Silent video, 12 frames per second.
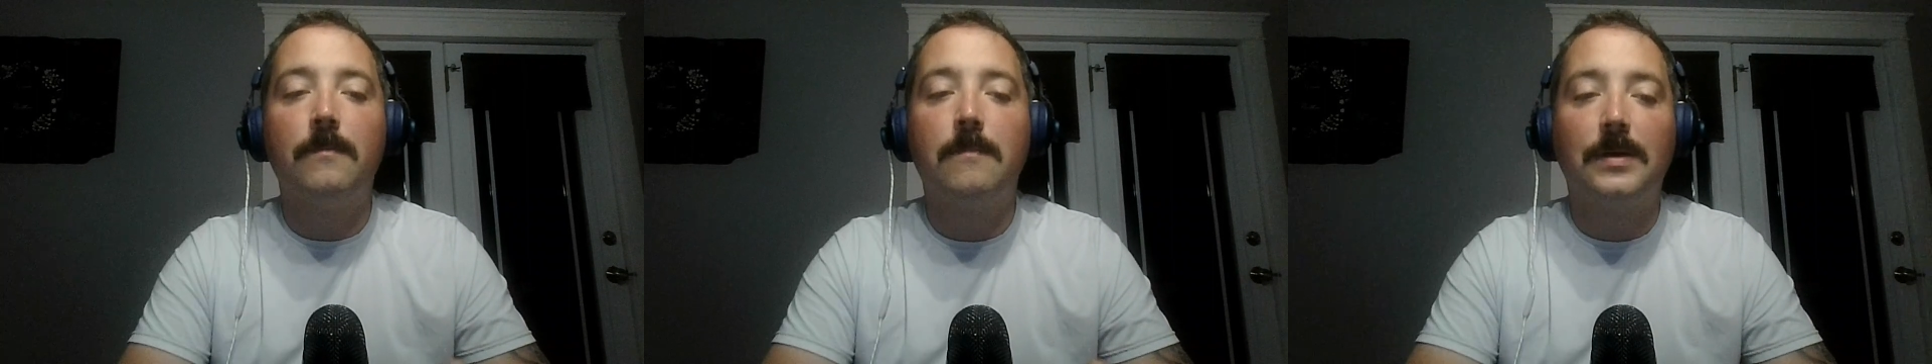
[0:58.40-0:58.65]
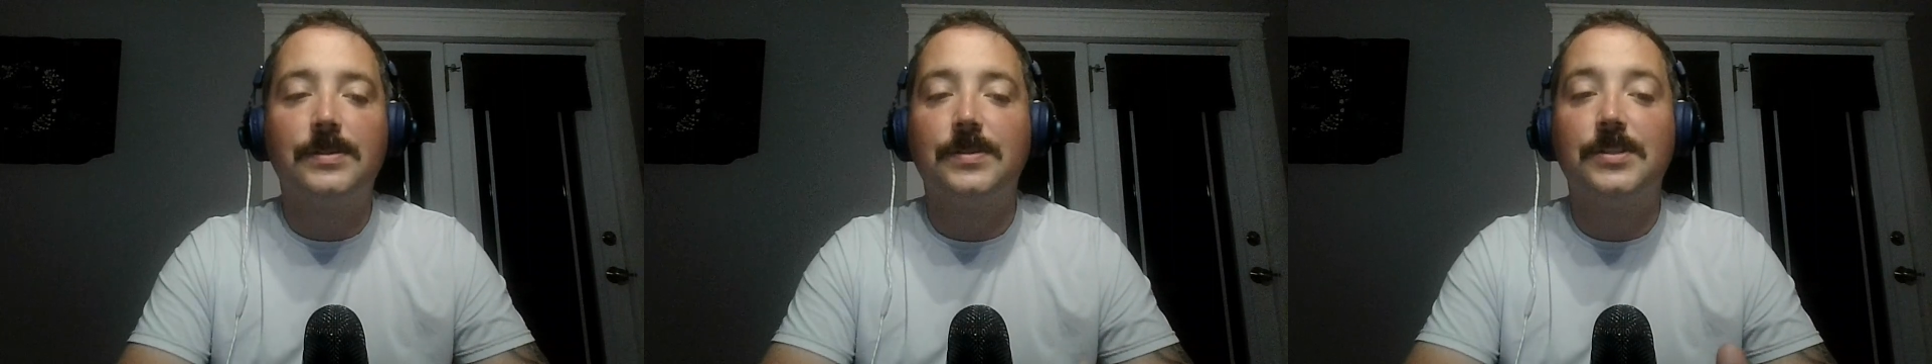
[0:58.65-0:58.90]

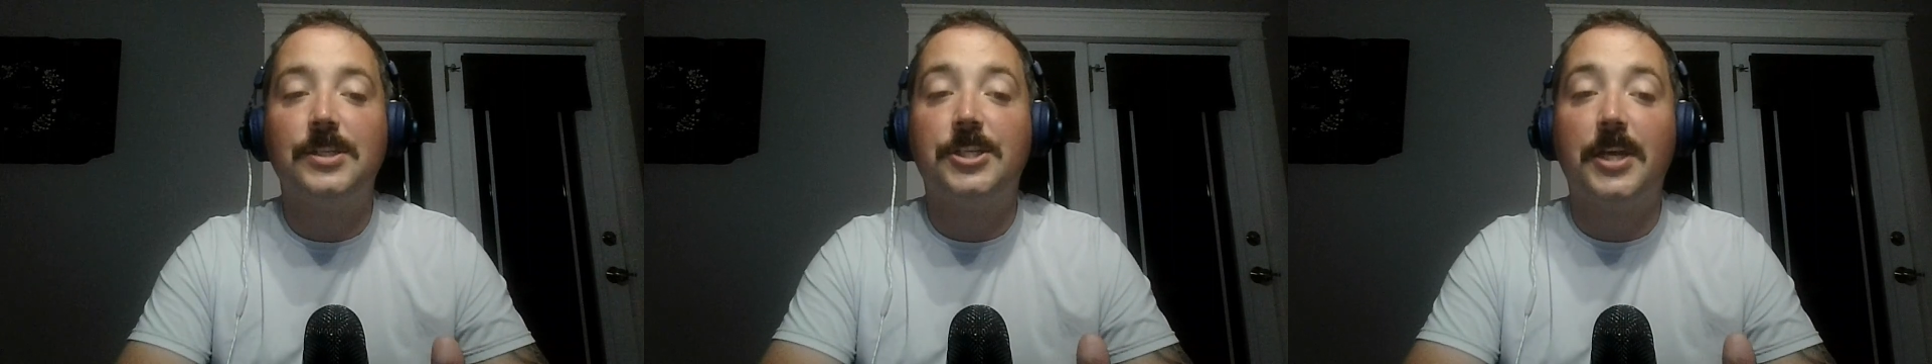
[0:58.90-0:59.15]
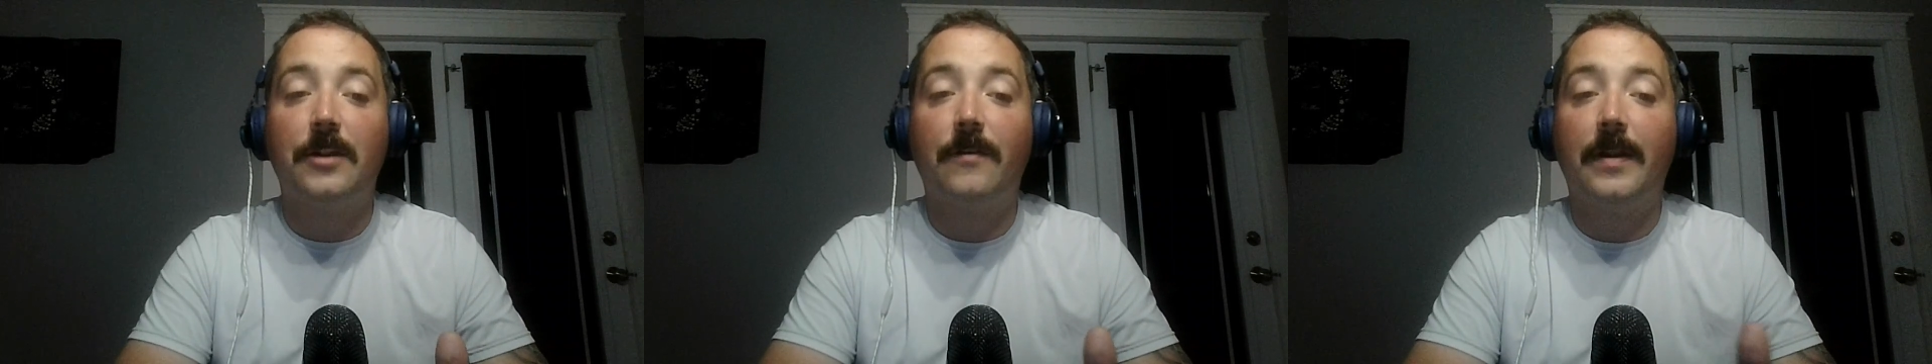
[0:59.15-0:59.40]
muscles to
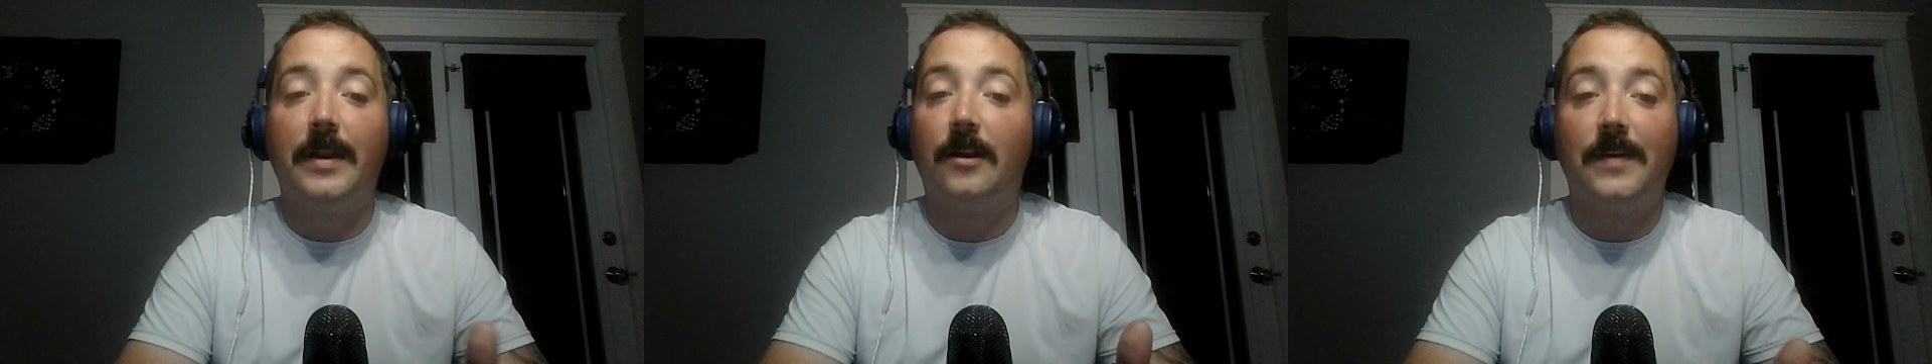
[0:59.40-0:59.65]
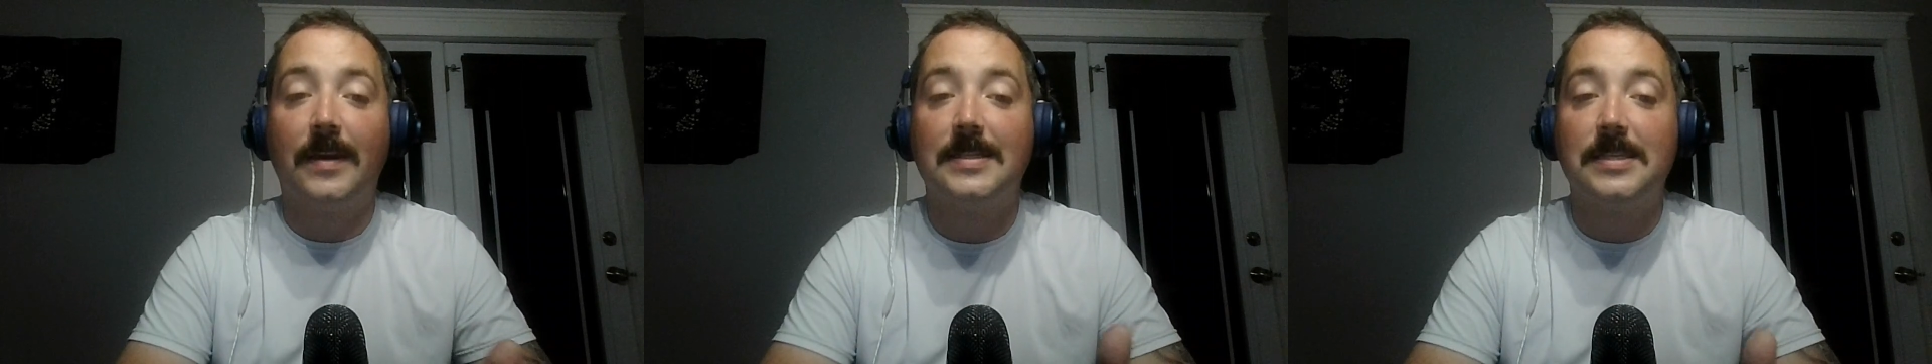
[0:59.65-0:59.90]
generate
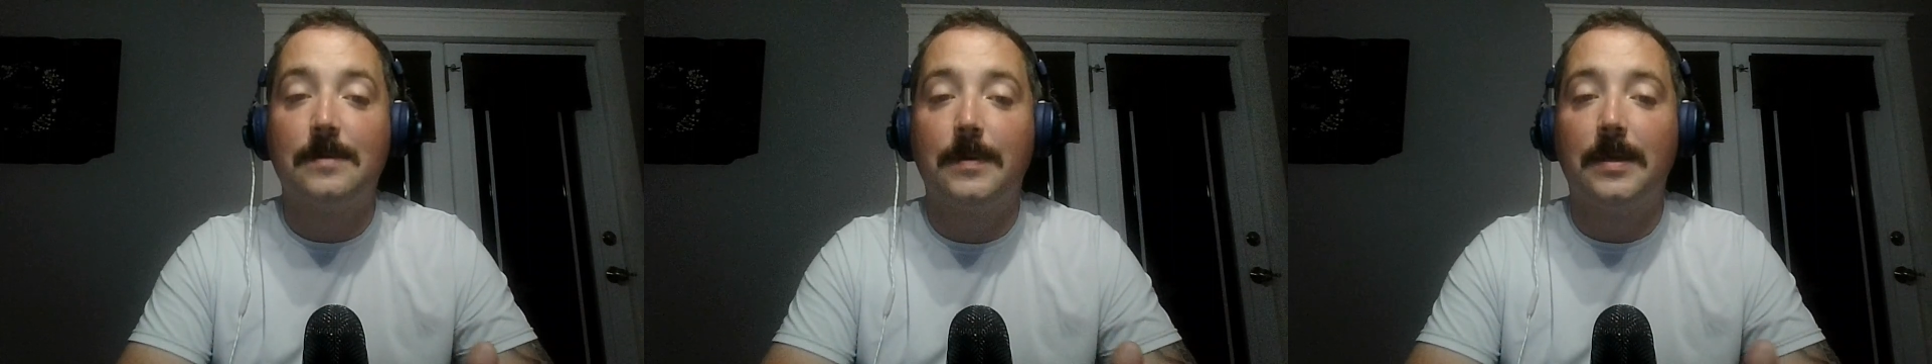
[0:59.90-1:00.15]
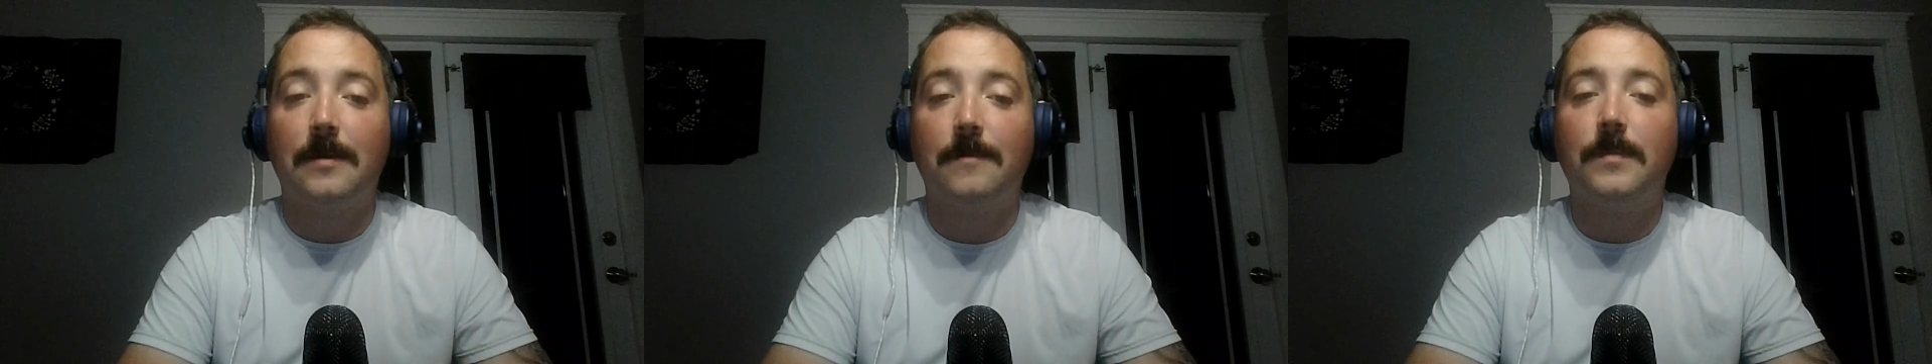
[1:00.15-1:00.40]
enough
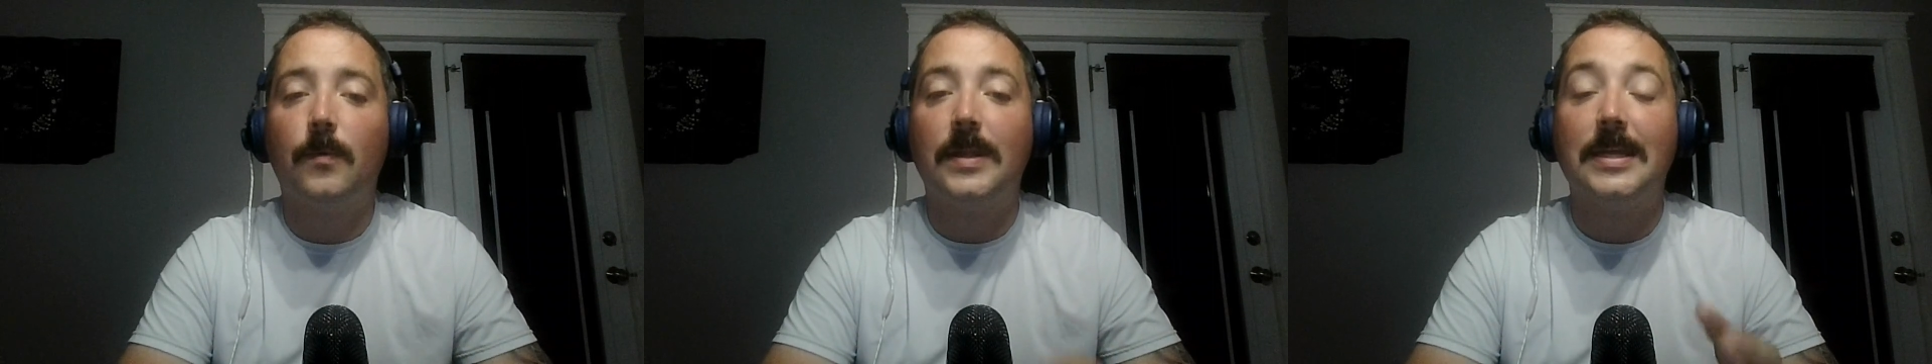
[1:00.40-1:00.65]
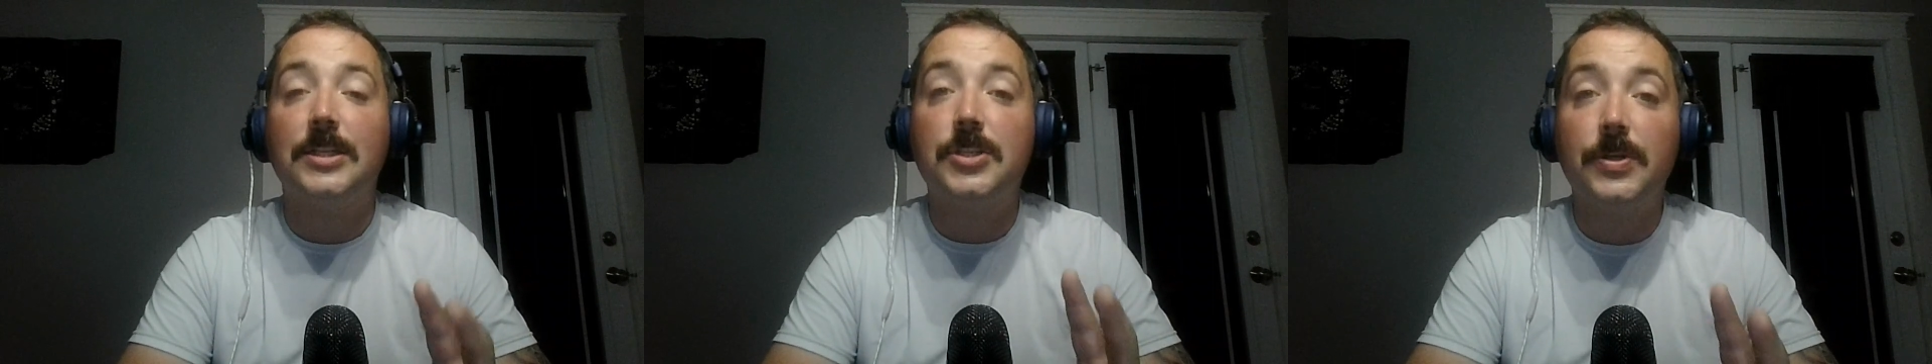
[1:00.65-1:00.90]
ATP, we
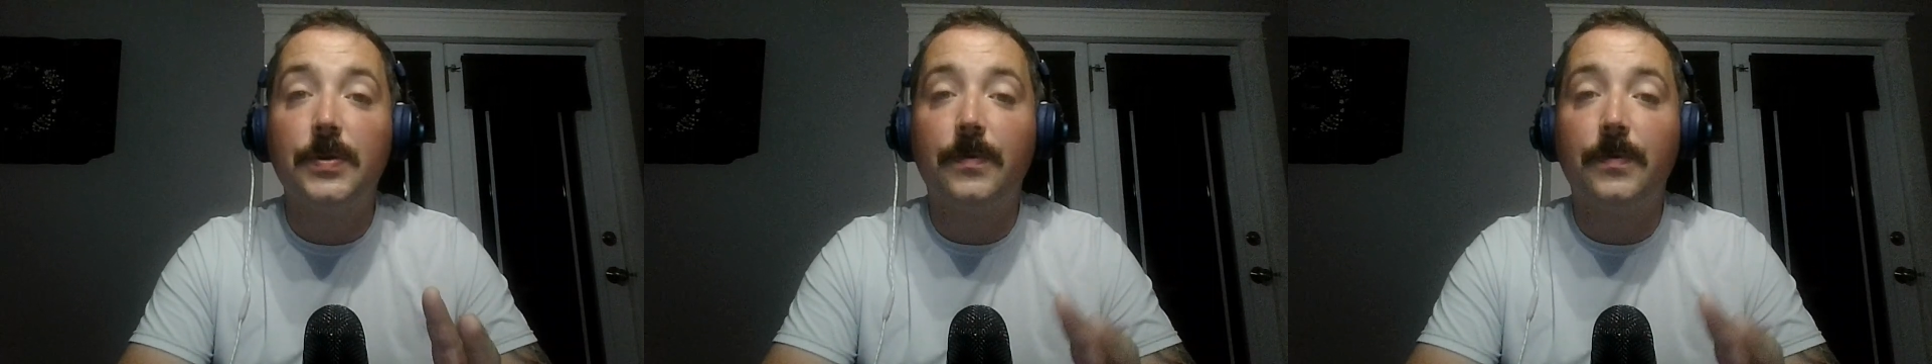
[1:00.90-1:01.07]
need two